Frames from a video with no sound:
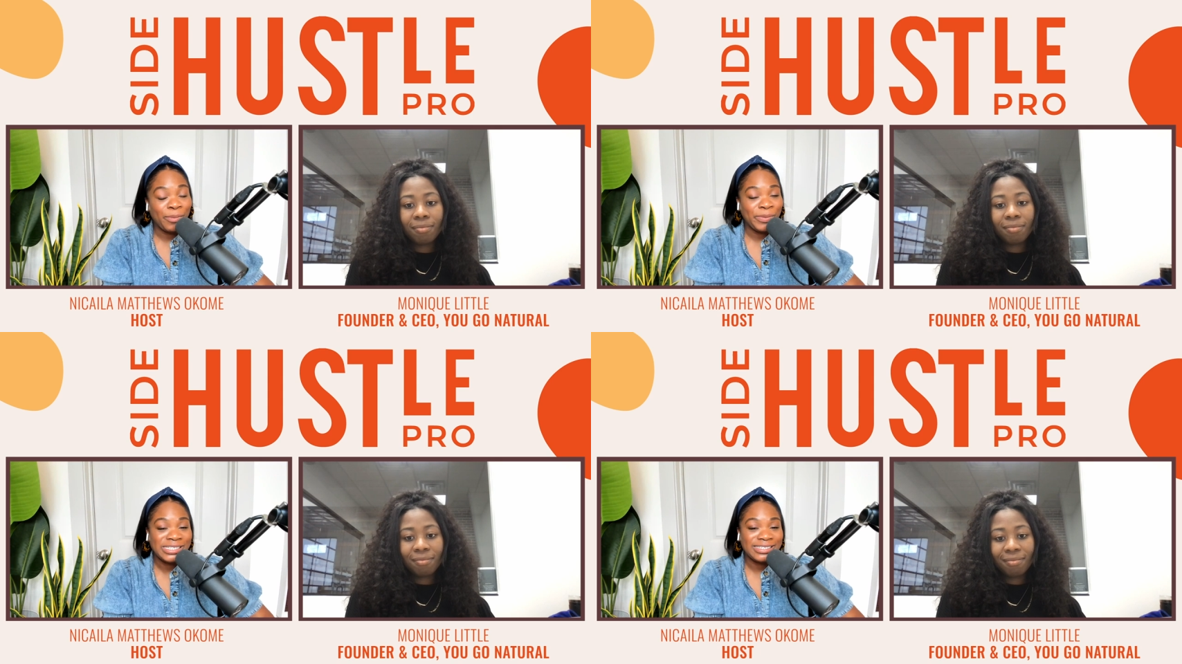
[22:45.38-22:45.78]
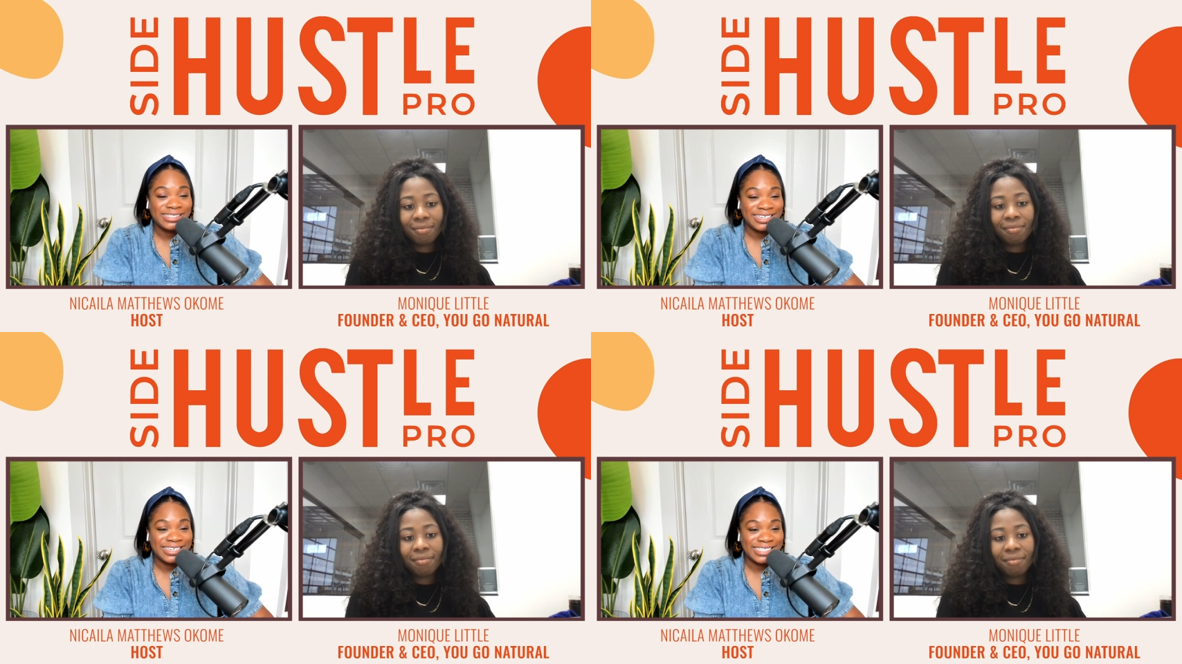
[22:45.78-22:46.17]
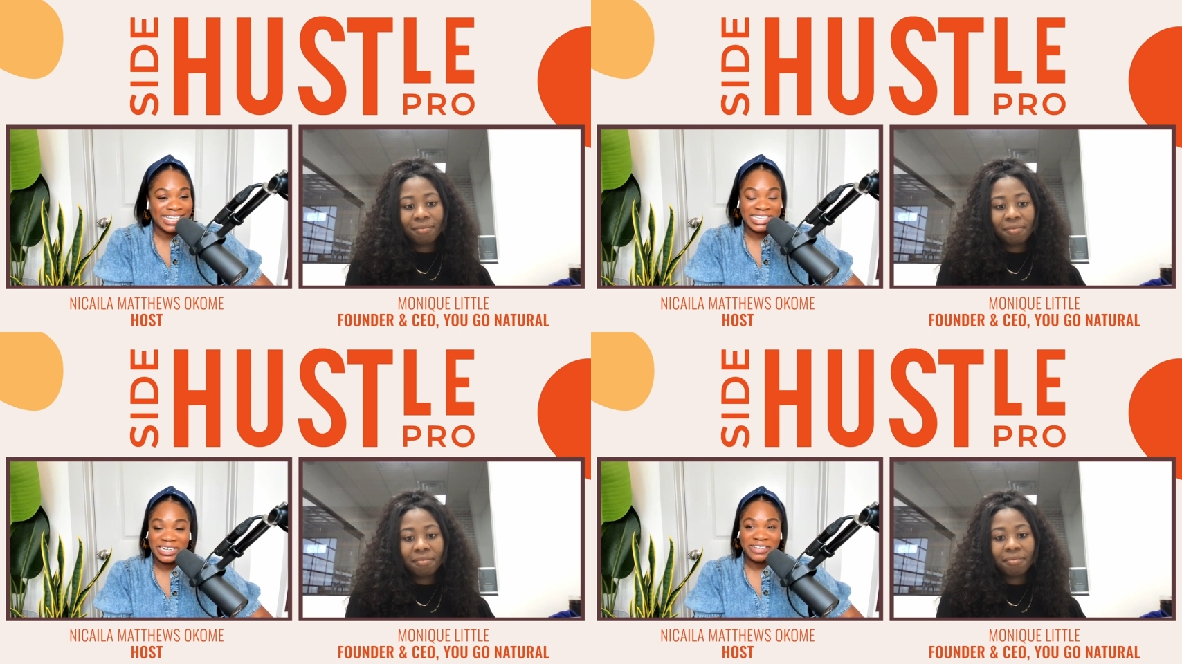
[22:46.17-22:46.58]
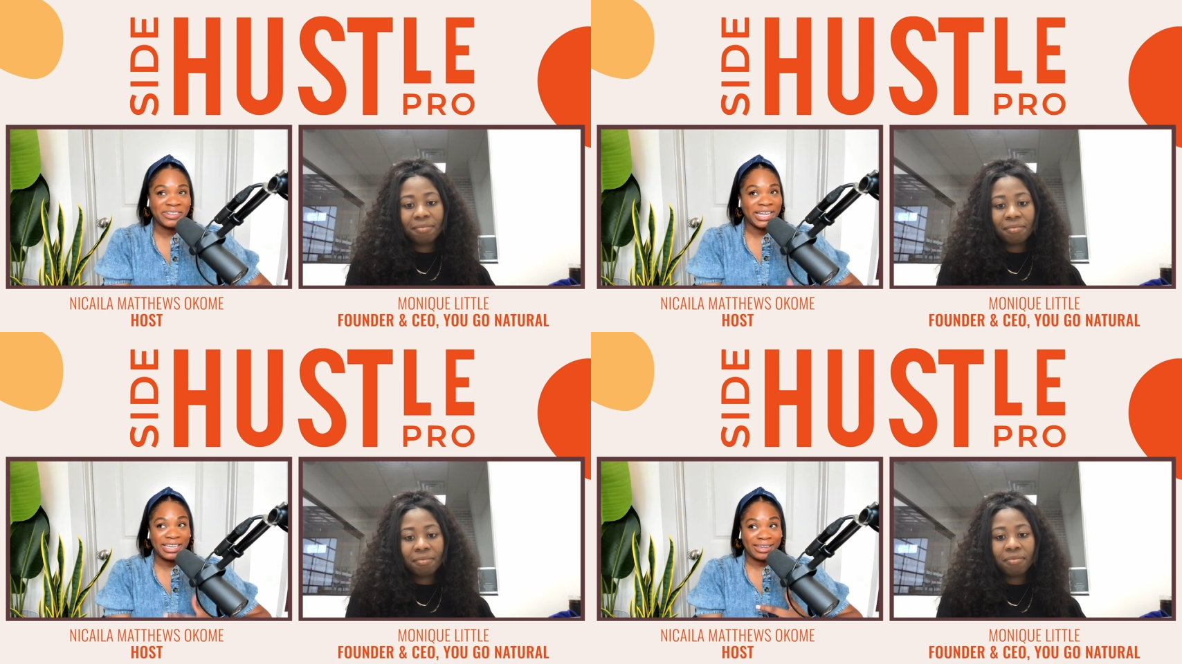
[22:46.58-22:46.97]
Speaker 1: our businesses at the end,
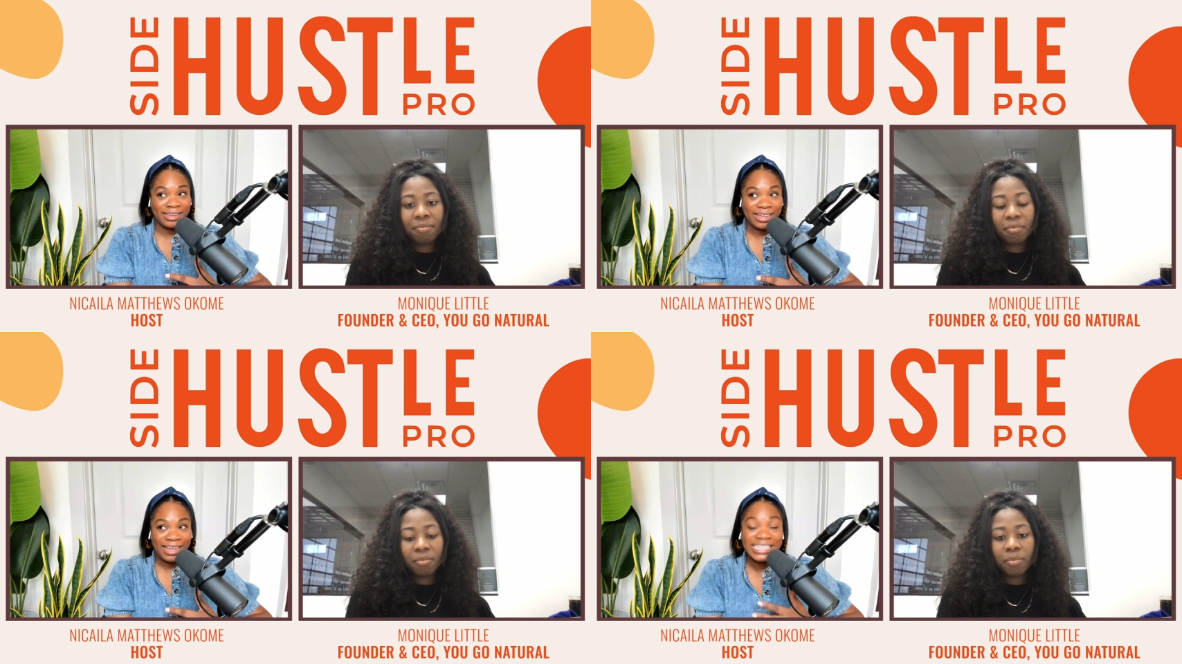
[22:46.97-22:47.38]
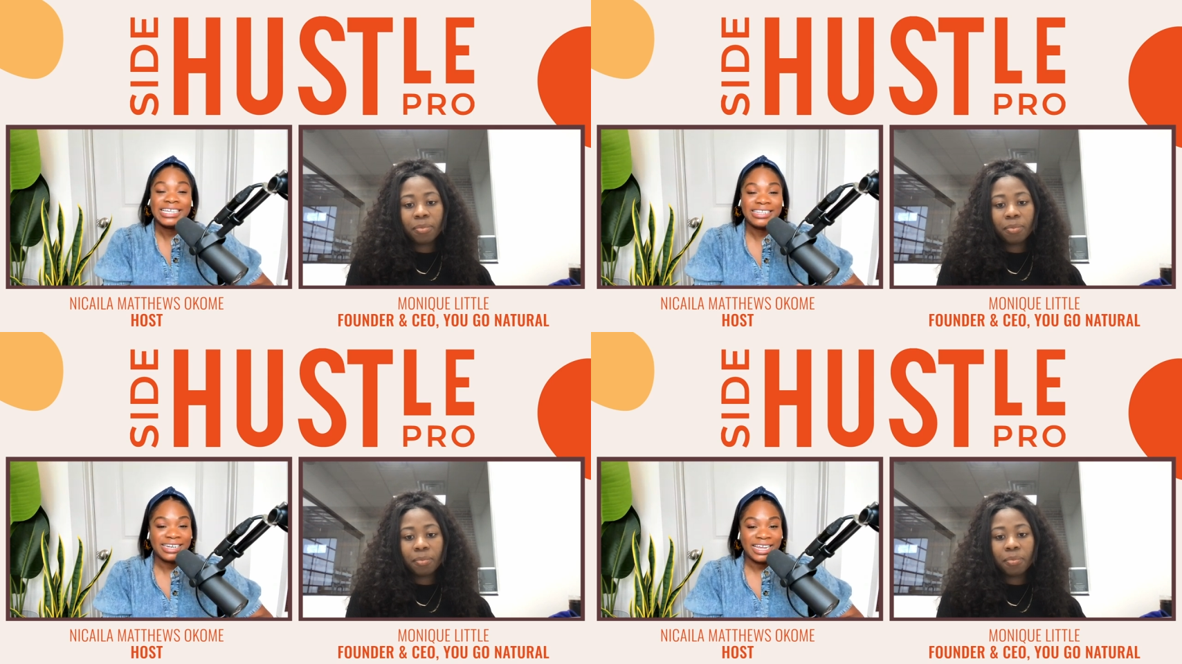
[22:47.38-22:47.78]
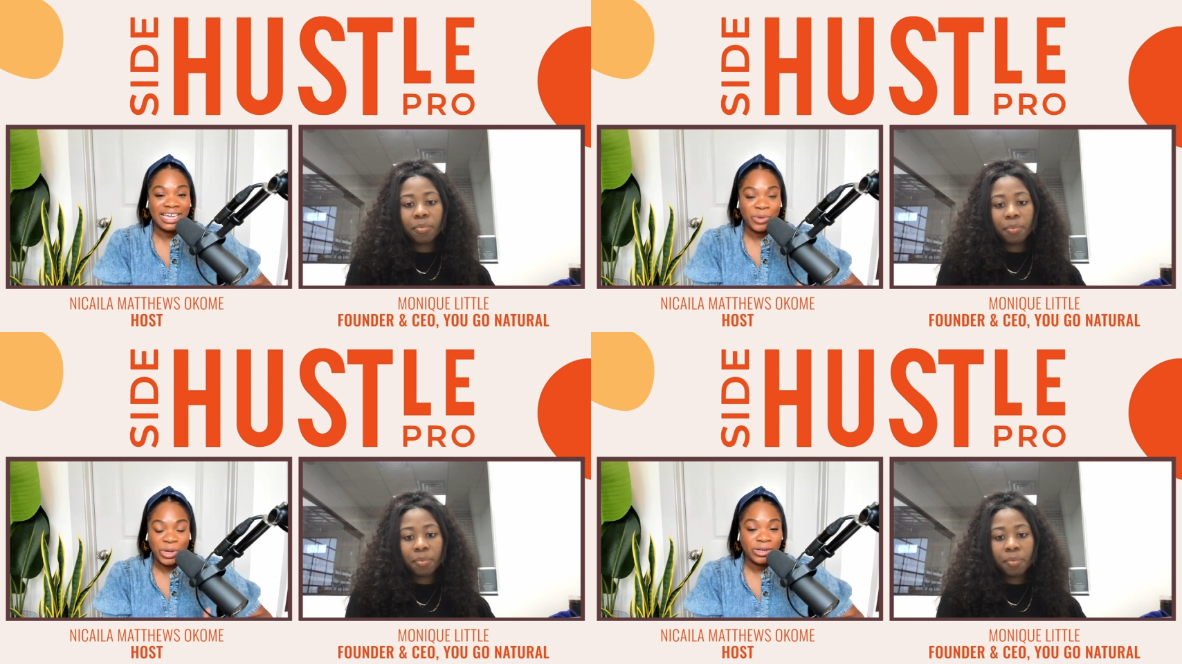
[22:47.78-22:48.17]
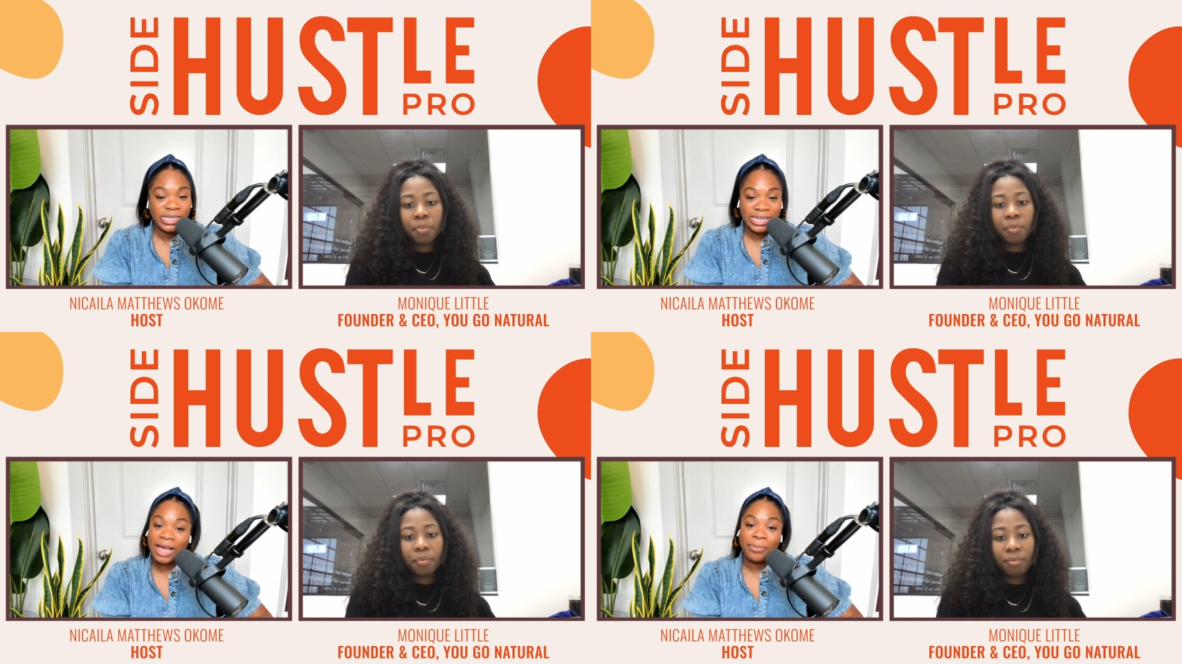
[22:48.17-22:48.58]
like at the end of the day, we all
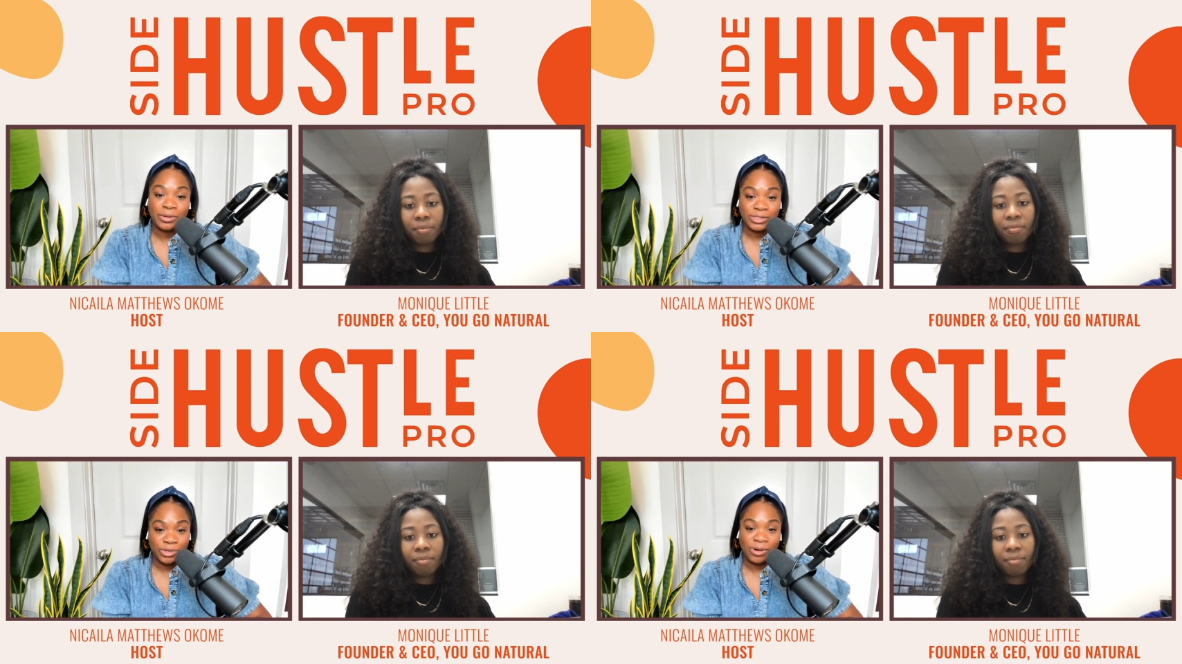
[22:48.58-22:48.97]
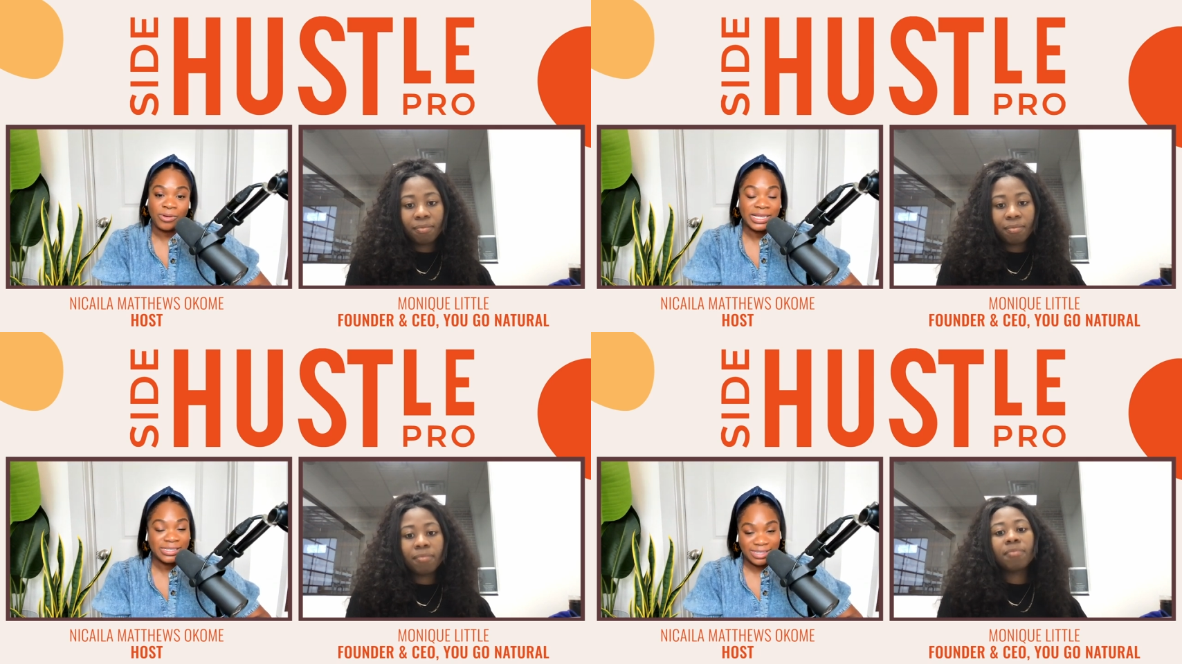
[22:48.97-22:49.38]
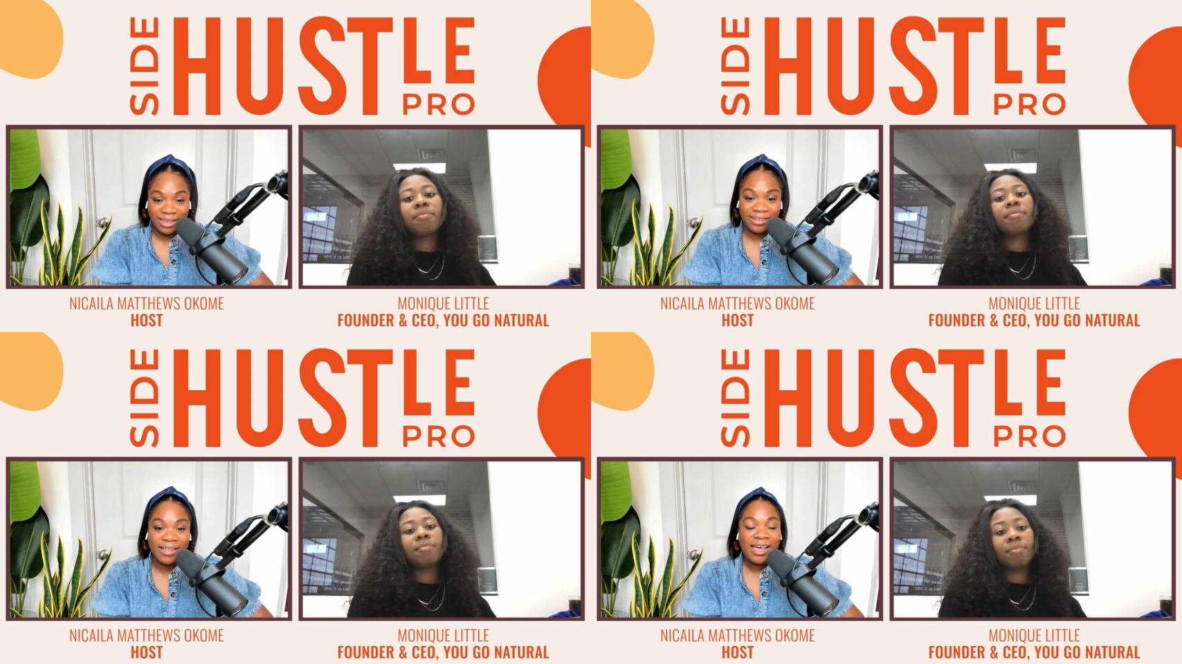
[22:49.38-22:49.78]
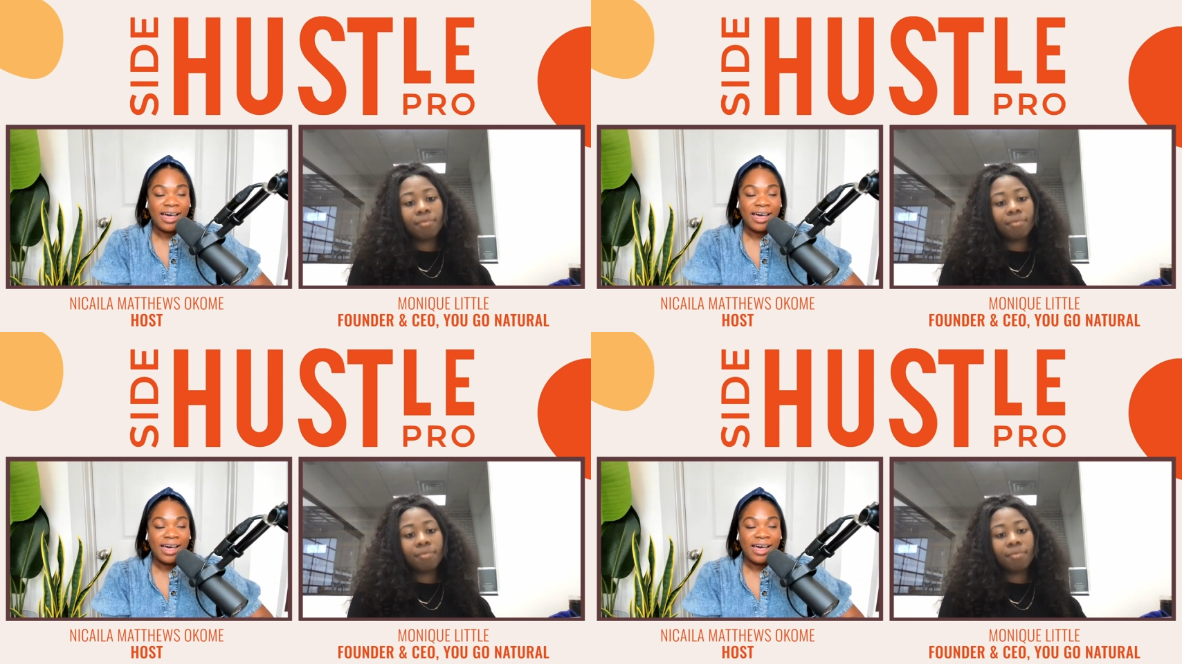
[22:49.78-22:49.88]
need capital to grow and scale.